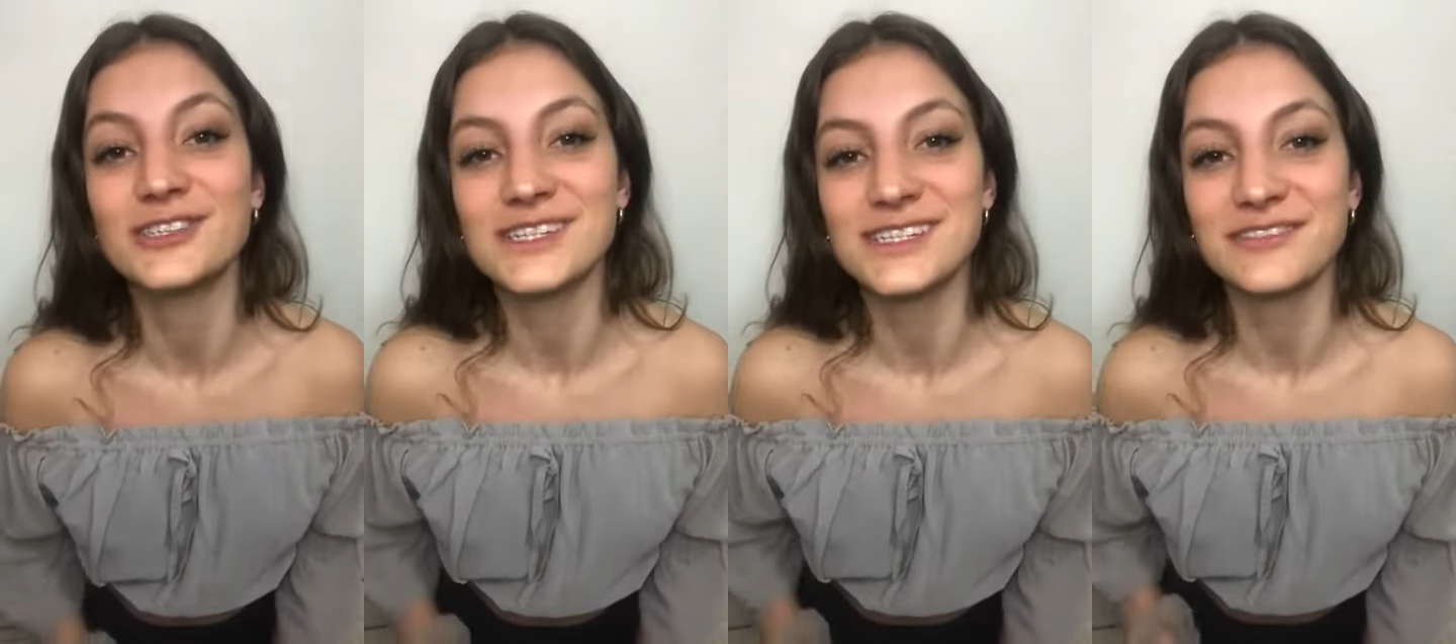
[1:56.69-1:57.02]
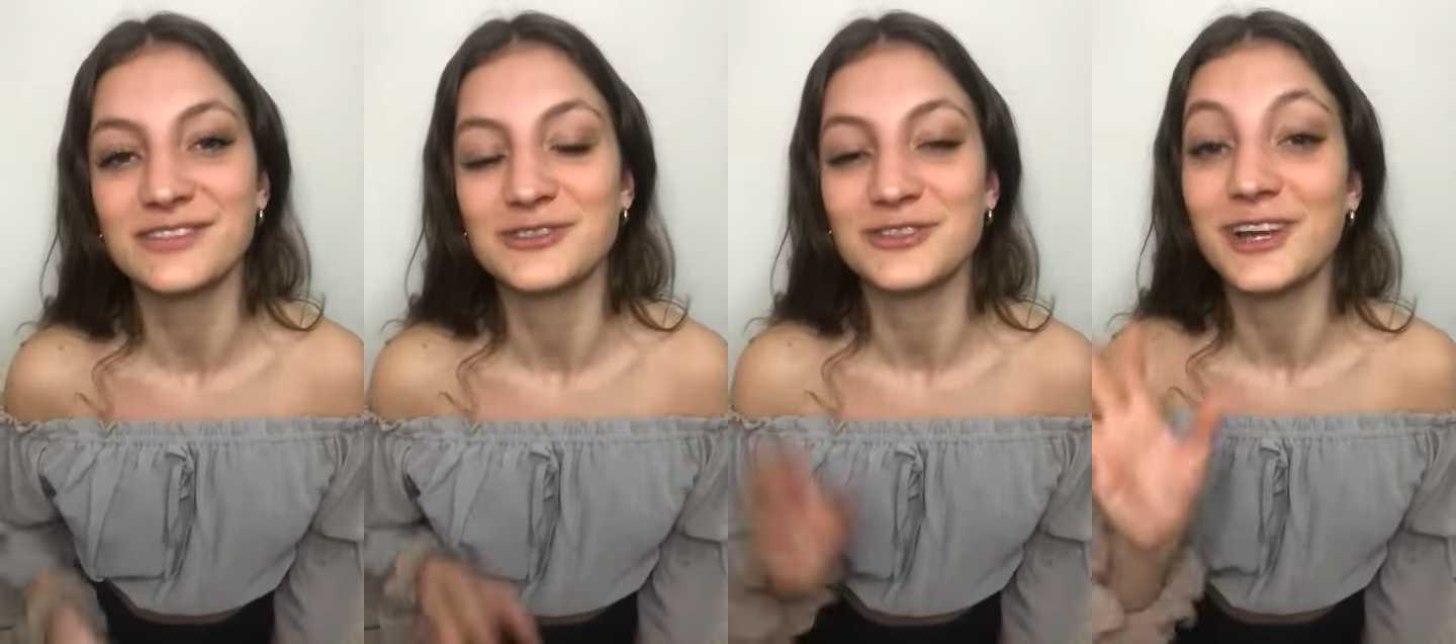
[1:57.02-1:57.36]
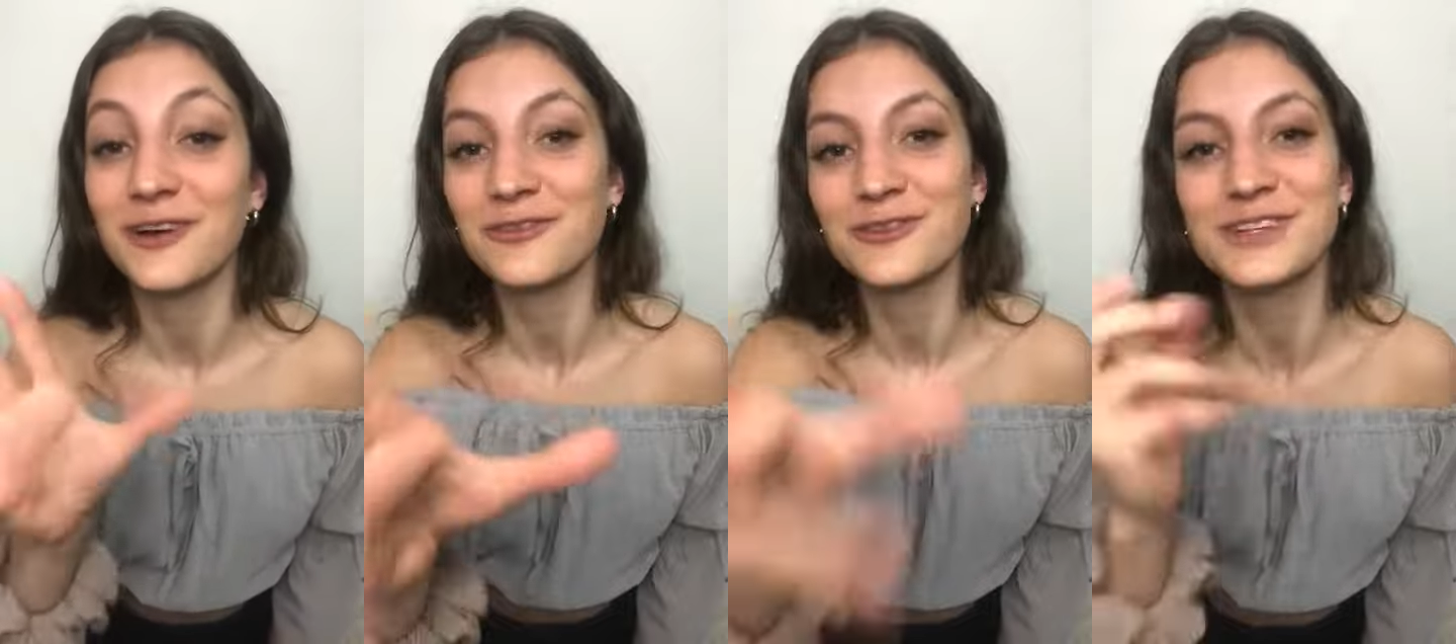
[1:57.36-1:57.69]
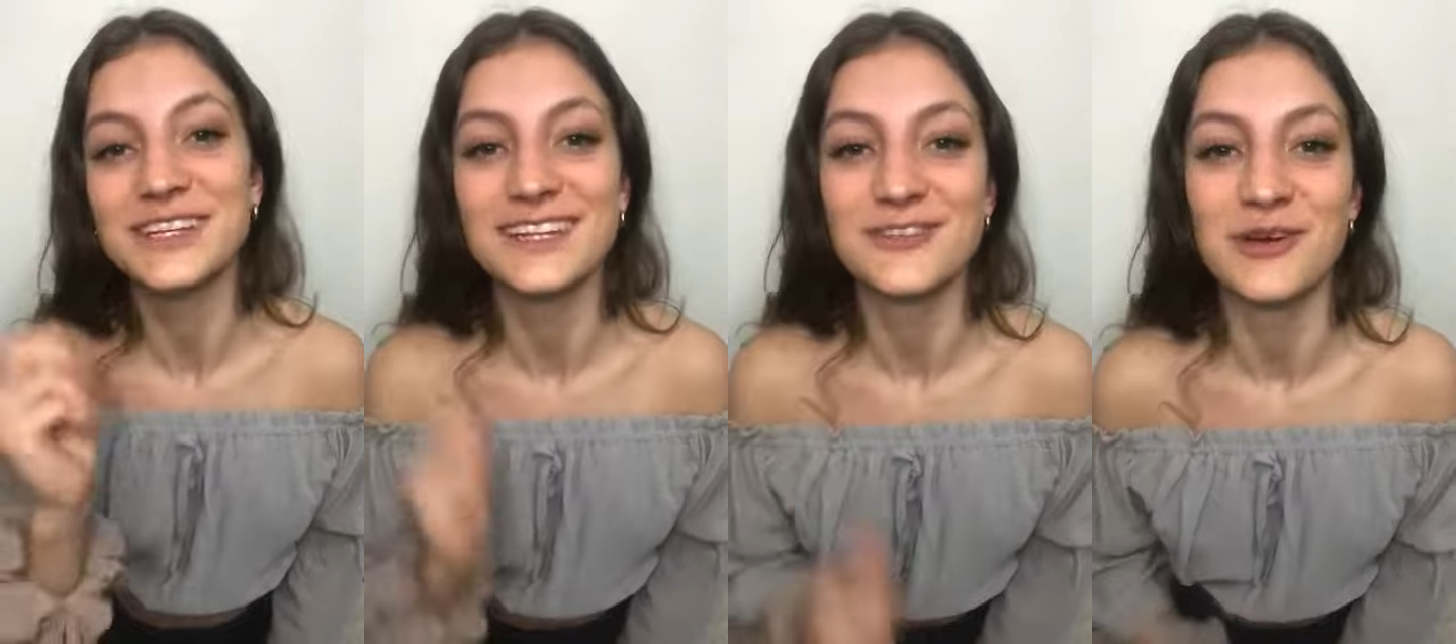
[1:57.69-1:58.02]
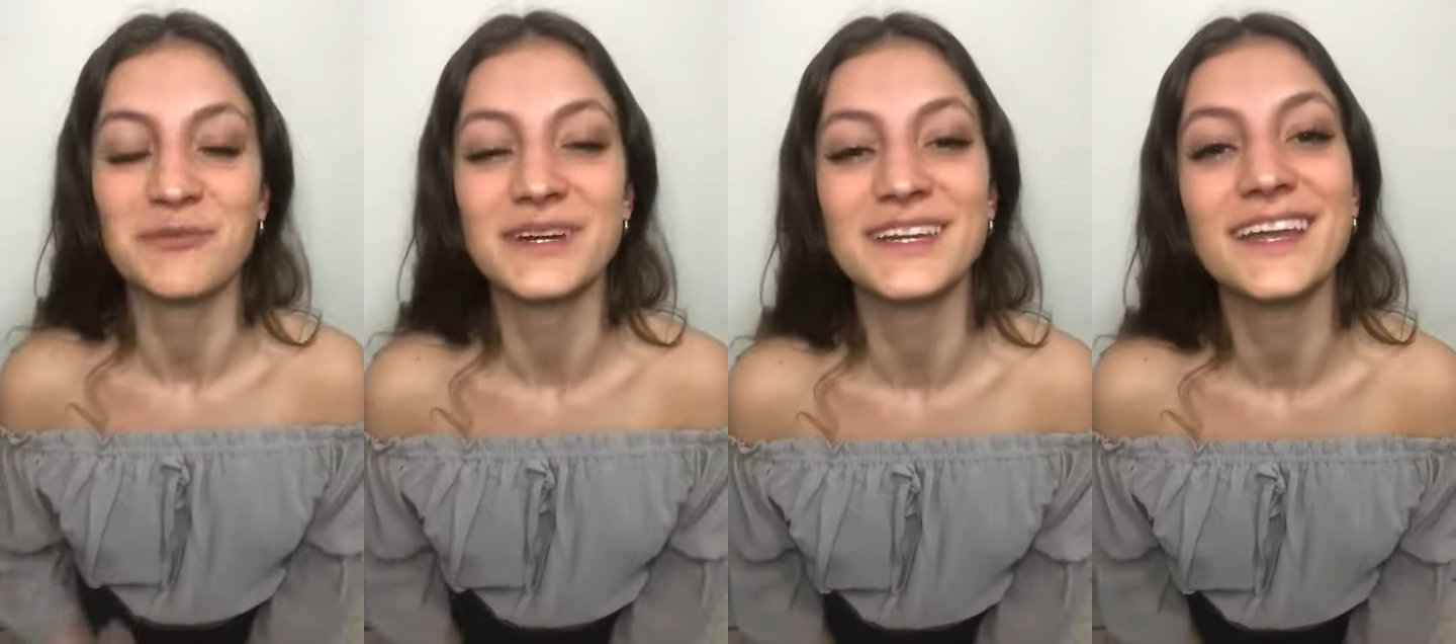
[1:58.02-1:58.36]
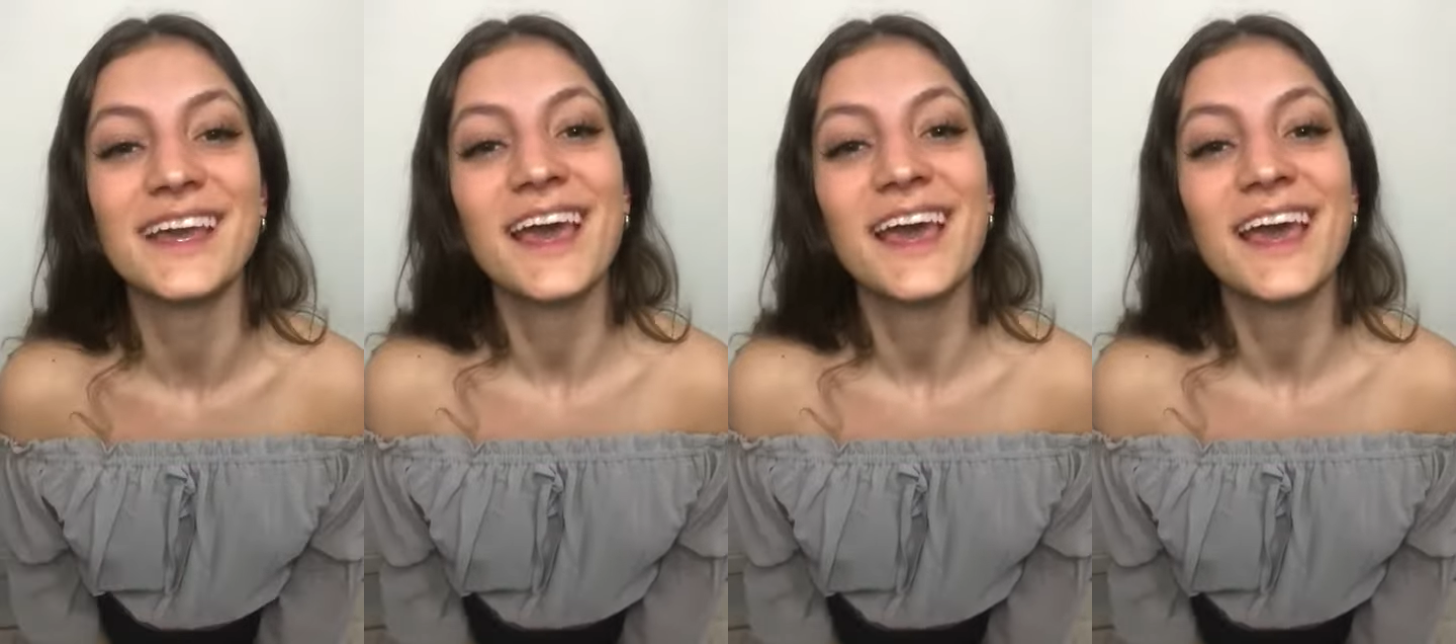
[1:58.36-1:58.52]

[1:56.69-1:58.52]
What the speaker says: just have to go for it and grab it.